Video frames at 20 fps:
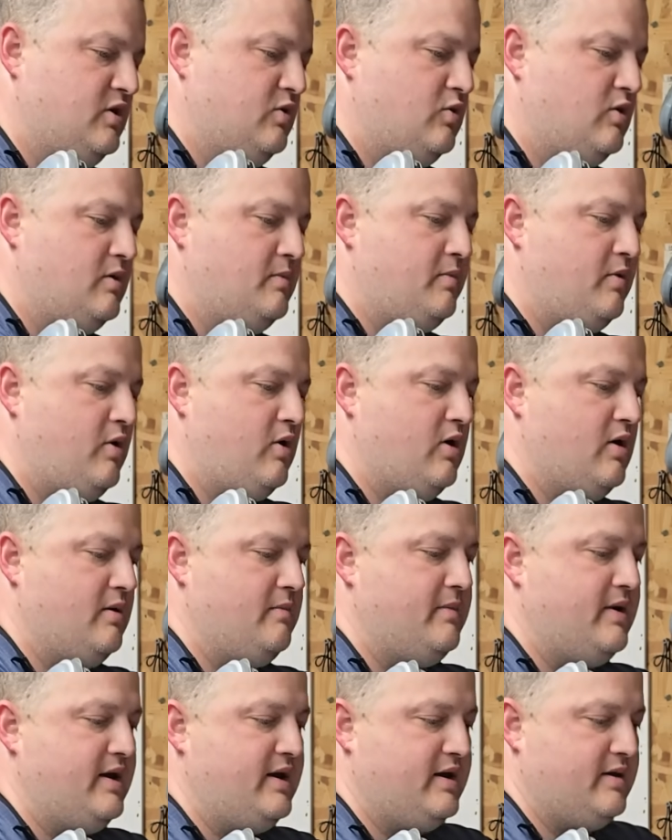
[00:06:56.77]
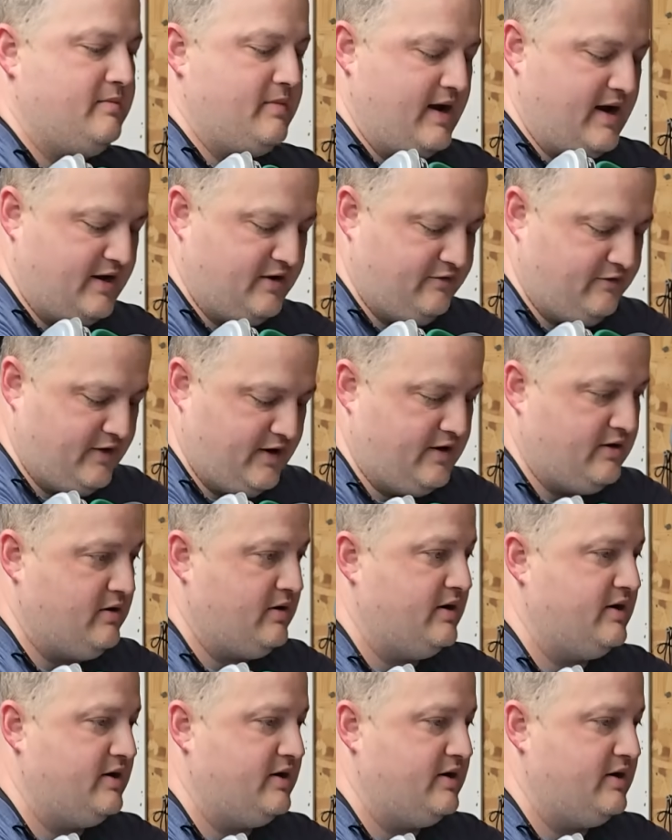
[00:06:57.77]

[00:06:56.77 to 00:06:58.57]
1 part medium activator.